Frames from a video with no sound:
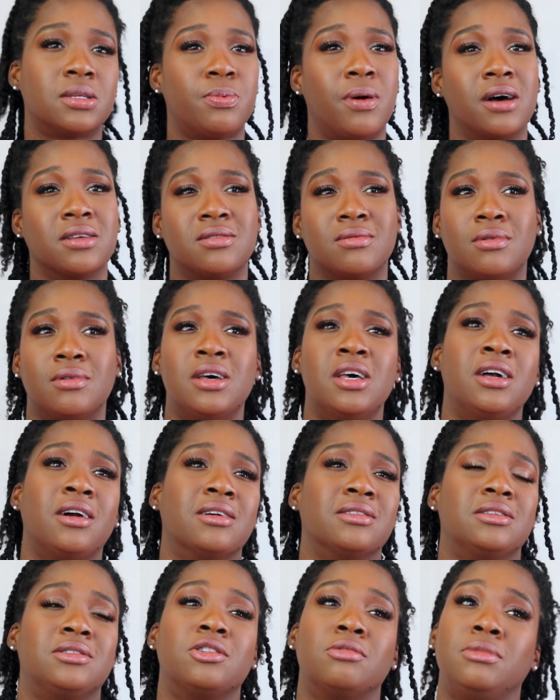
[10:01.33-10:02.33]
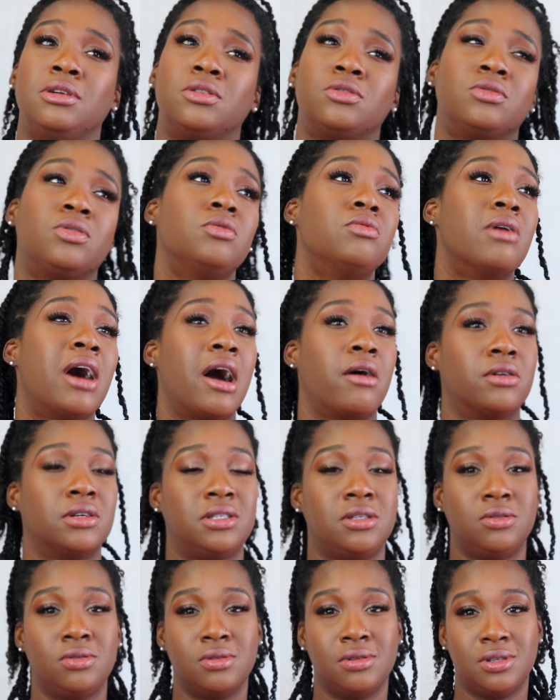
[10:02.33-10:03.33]
as possible because it took me 2 hours
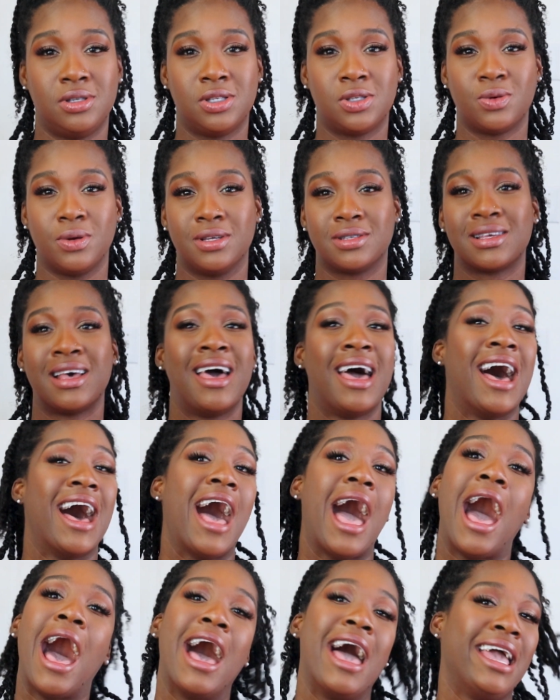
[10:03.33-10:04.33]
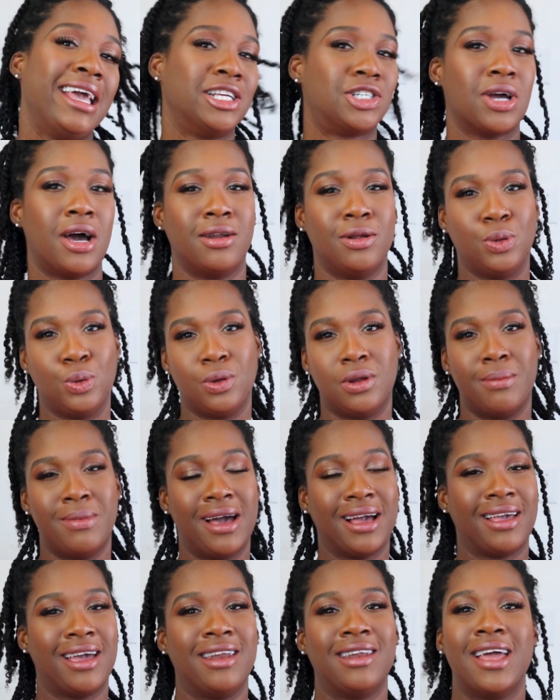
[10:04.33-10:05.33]
to do these twists. I ain't trying to do them
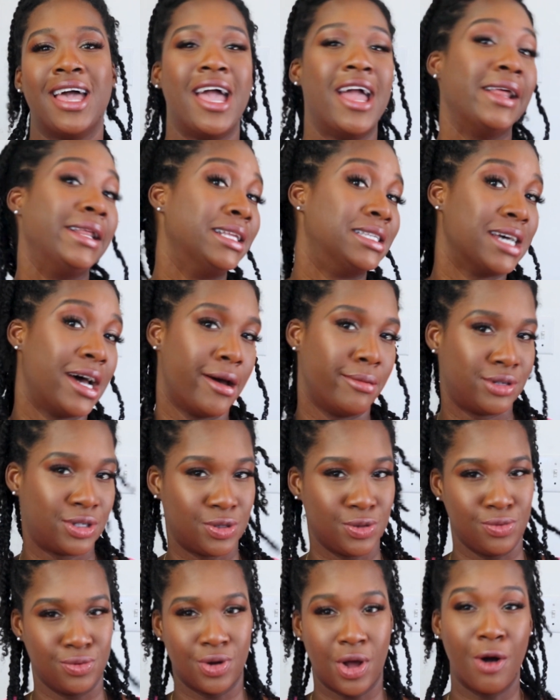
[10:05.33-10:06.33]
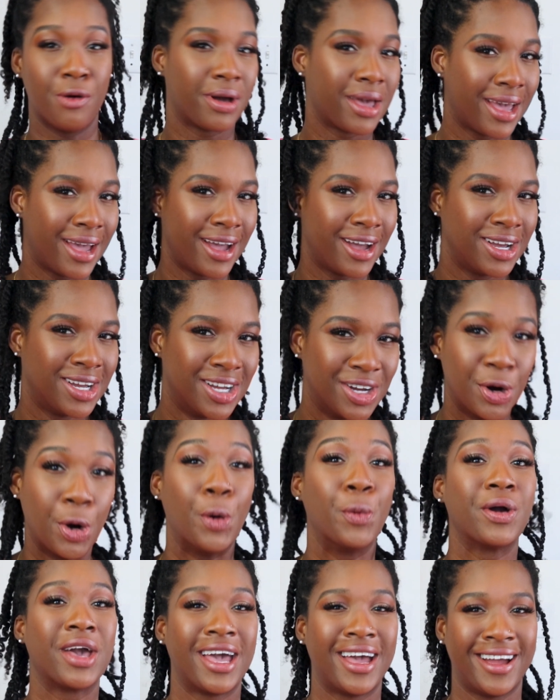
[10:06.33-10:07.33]
again anytime soon. Okay.
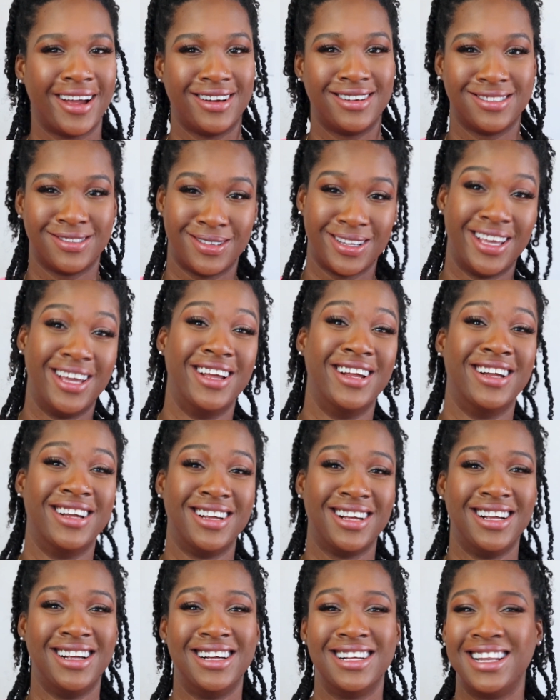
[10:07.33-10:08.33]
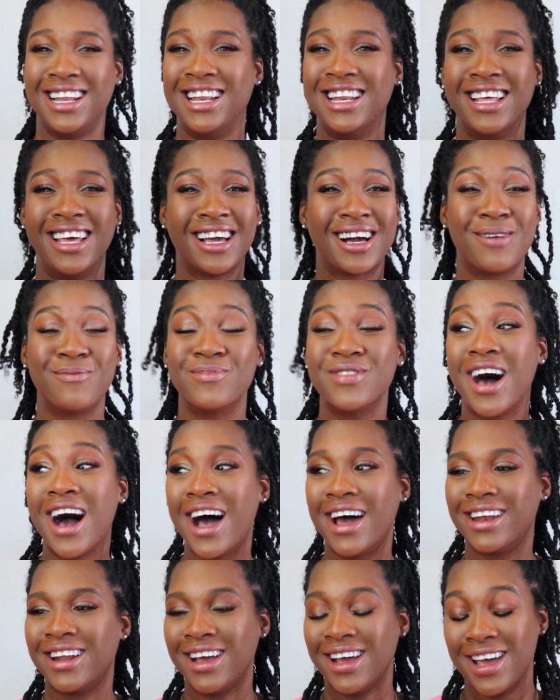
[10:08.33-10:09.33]
Like, I'm
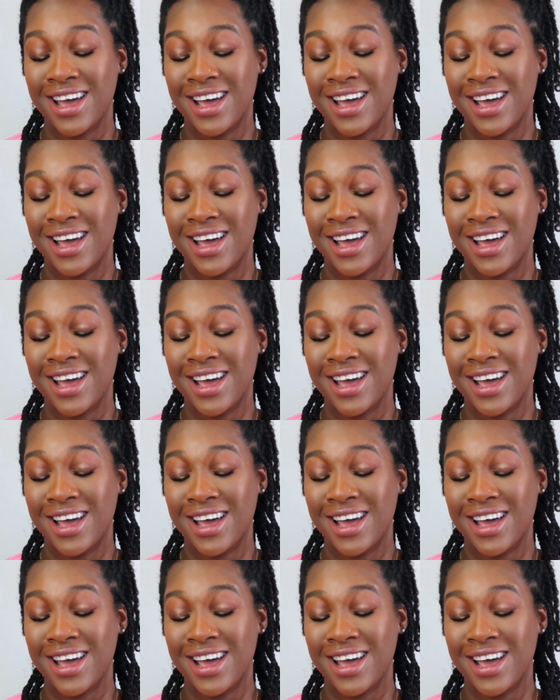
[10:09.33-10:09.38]
not.